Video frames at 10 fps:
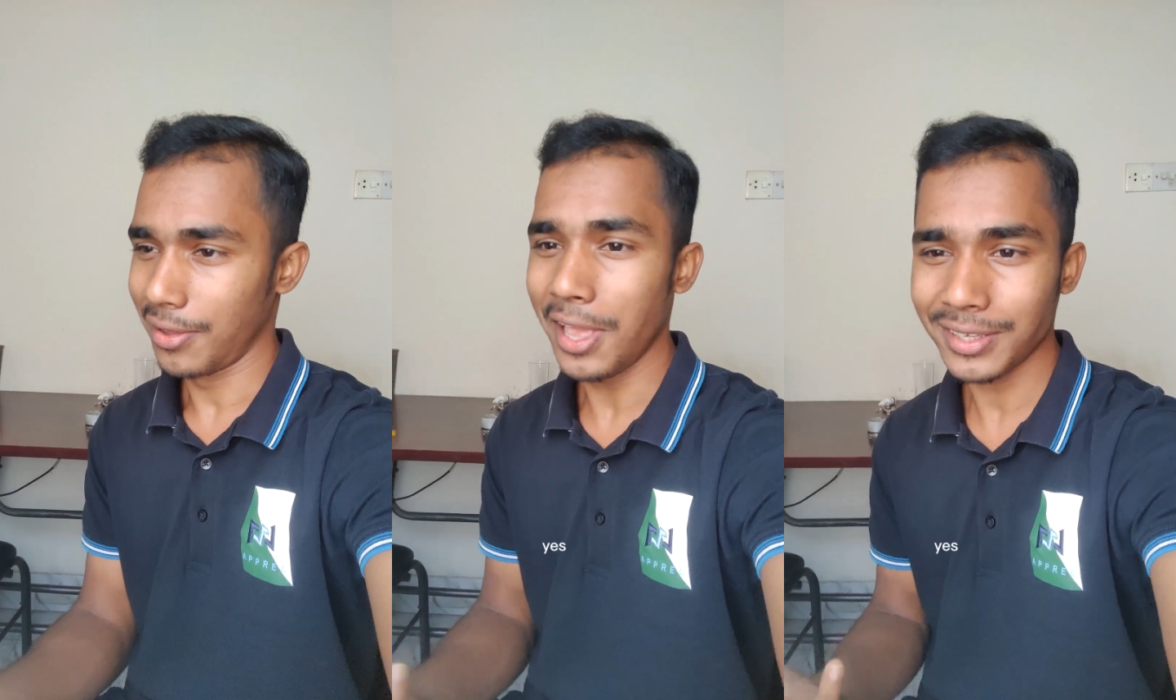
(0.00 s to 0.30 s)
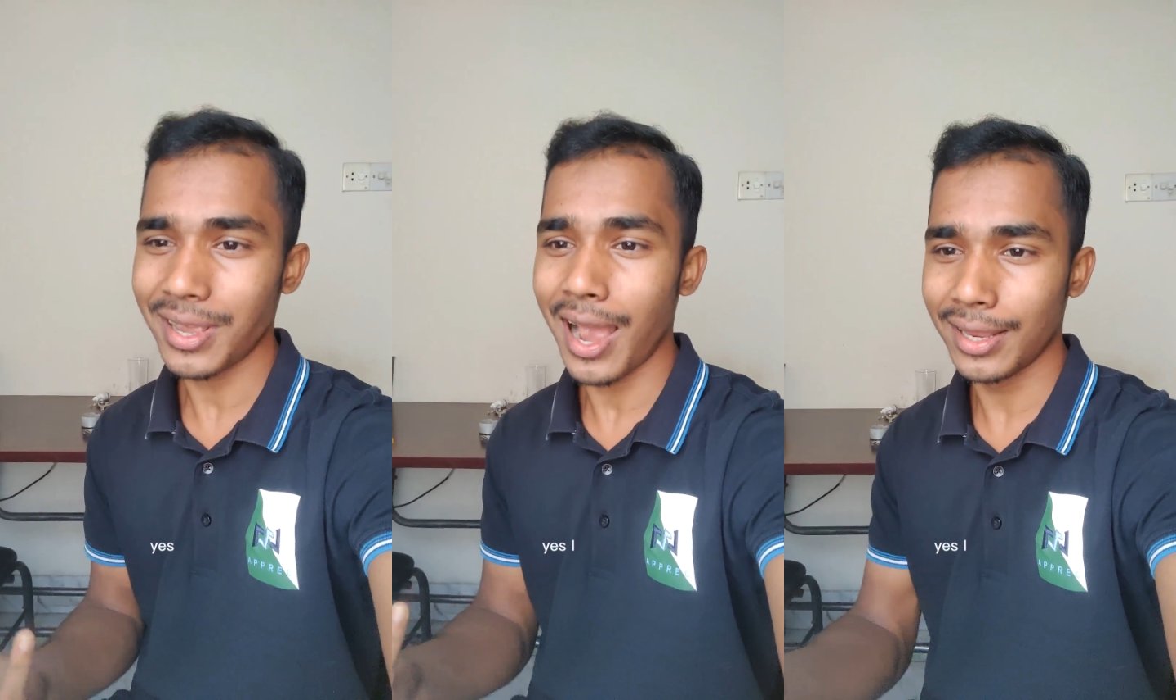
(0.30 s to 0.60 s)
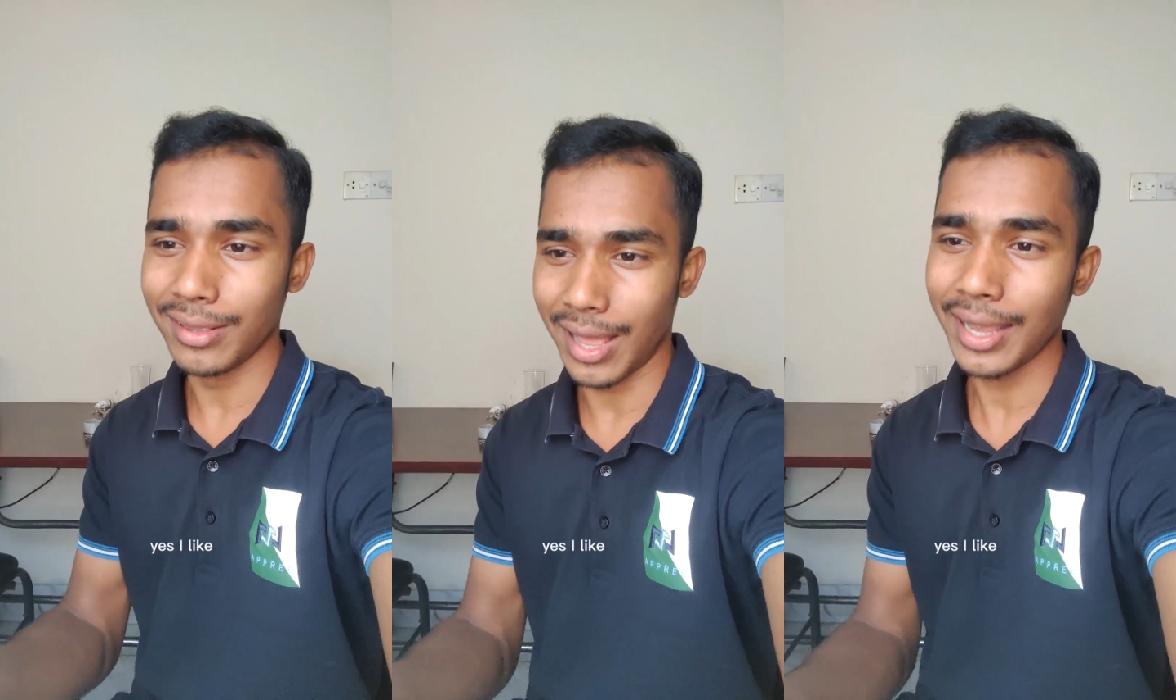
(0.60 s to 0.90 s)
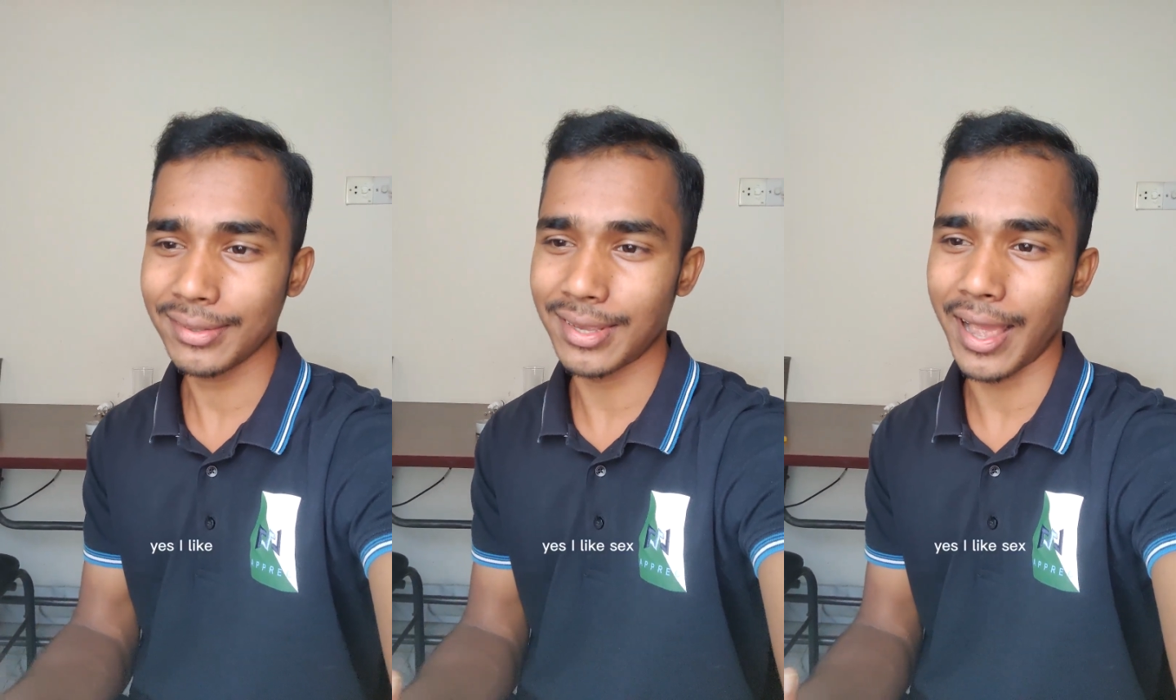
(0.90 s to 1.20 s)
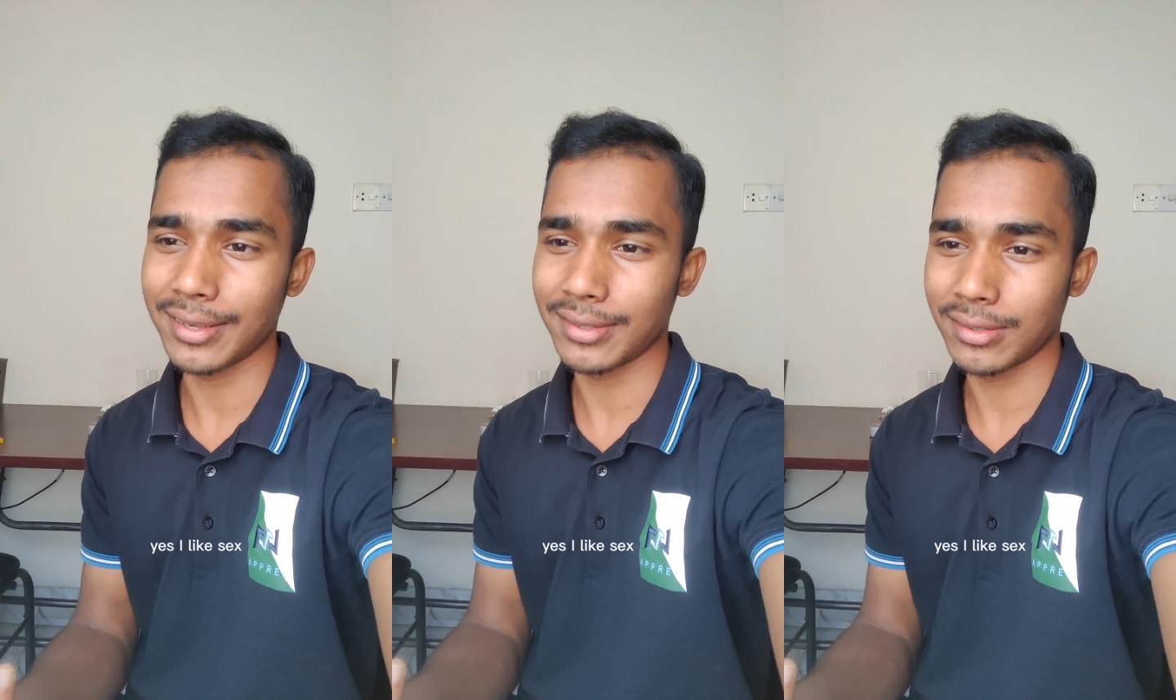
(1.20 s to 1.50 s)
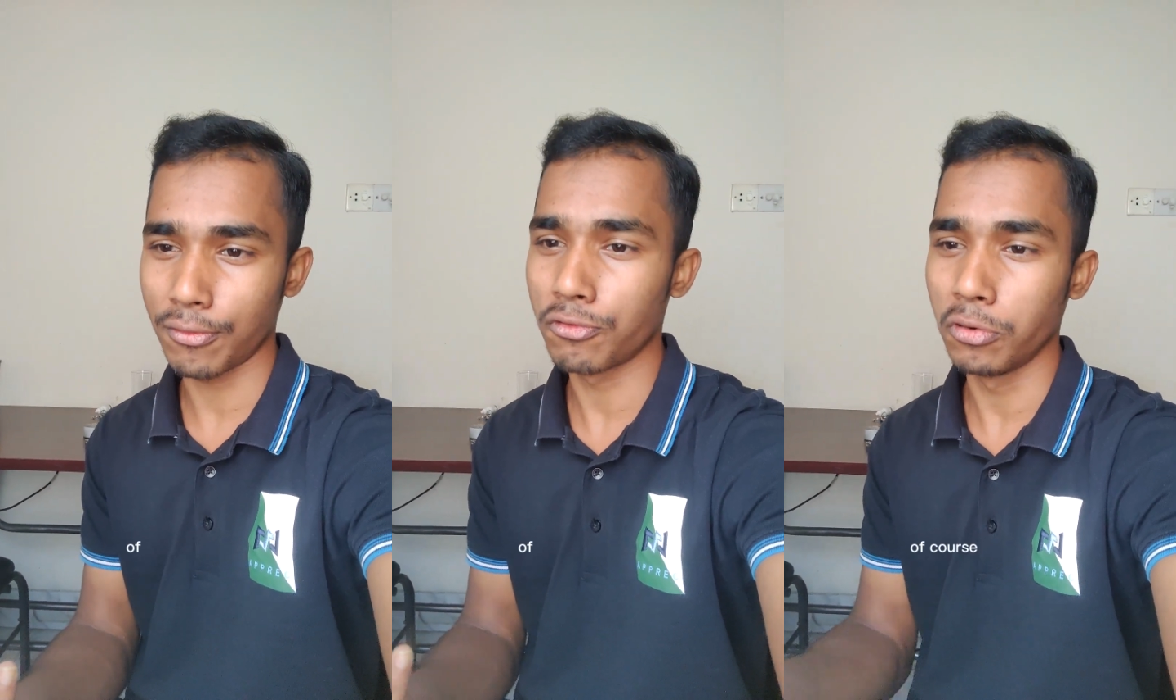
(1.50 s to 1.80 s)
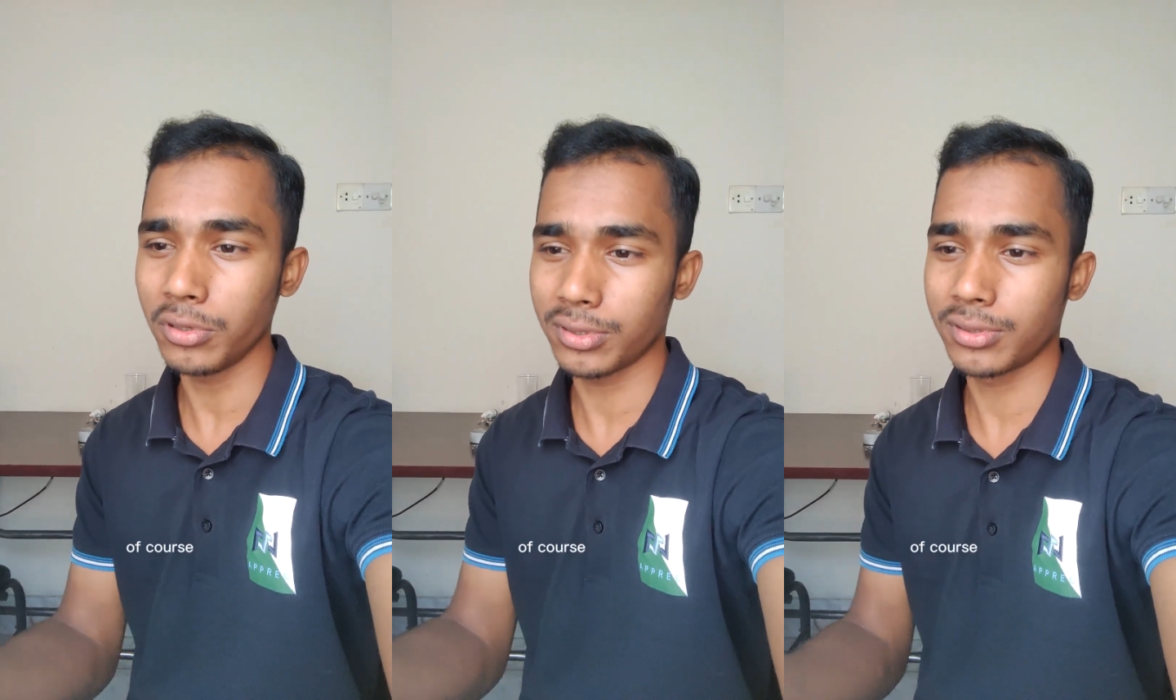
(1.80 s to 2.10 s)
Yes, I like sex. Of
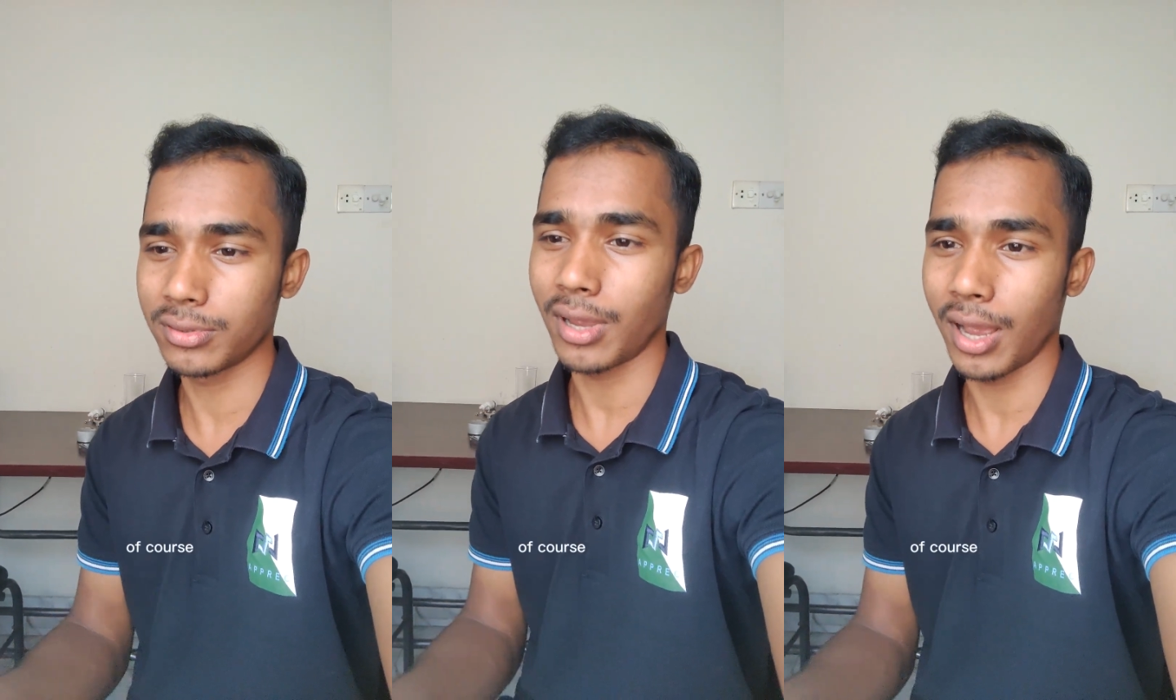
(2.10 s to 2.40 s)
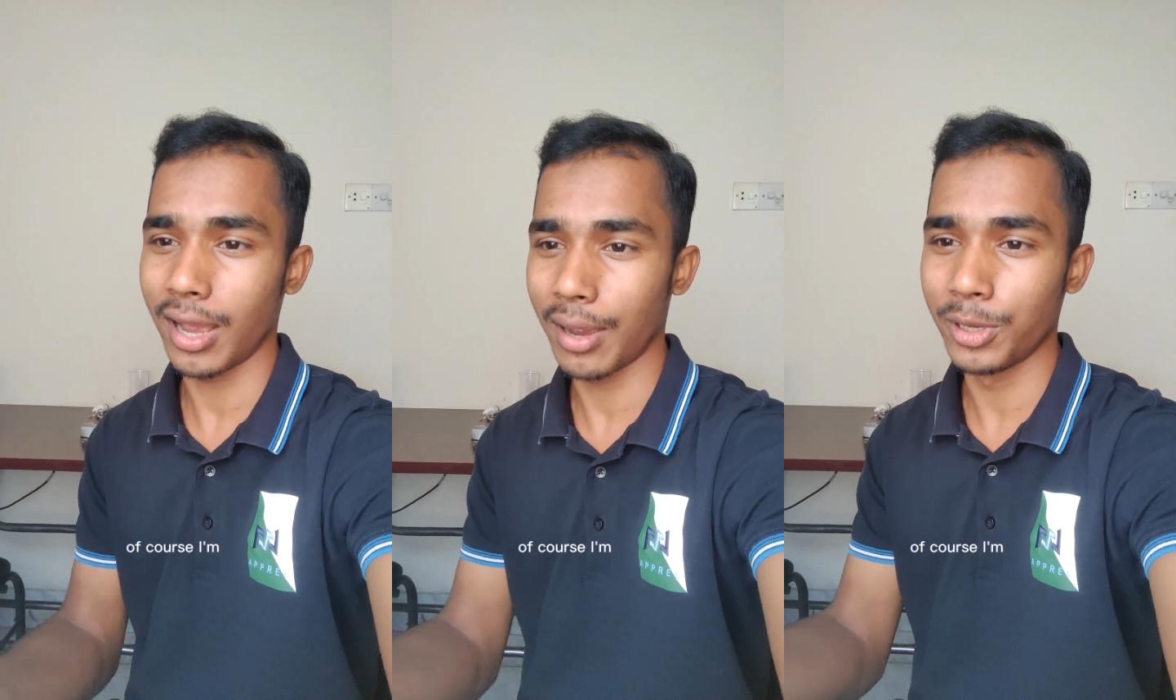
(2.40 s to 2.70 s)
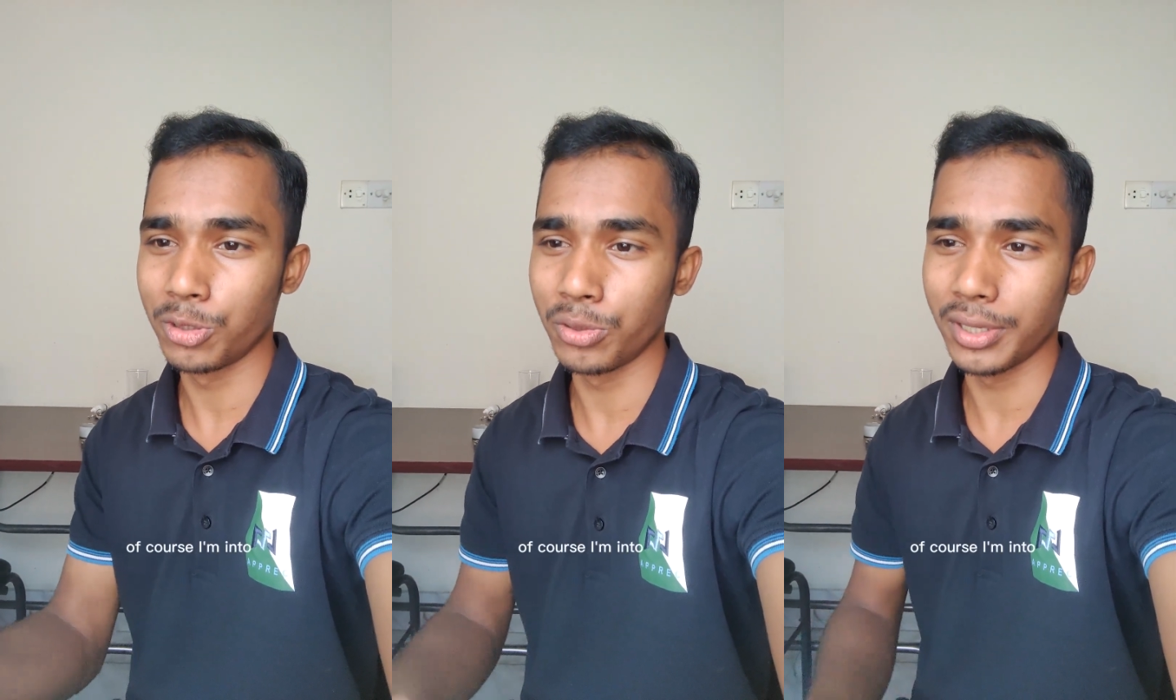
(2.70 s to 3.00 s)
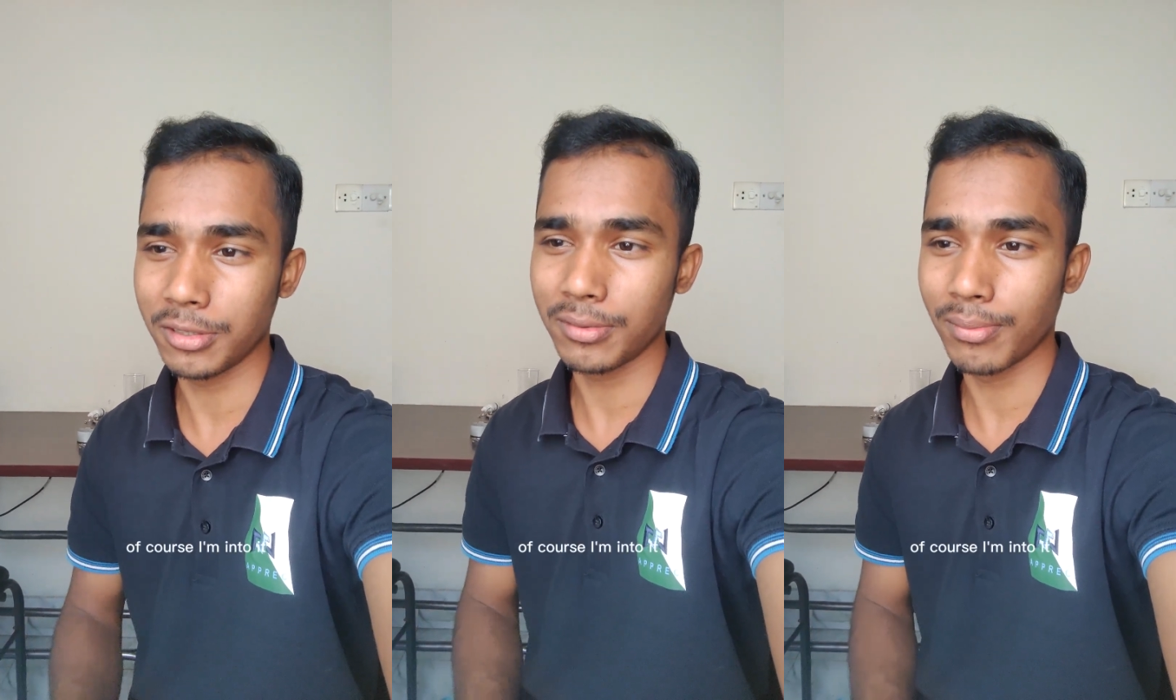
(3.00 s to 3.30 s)
course, I'm into it.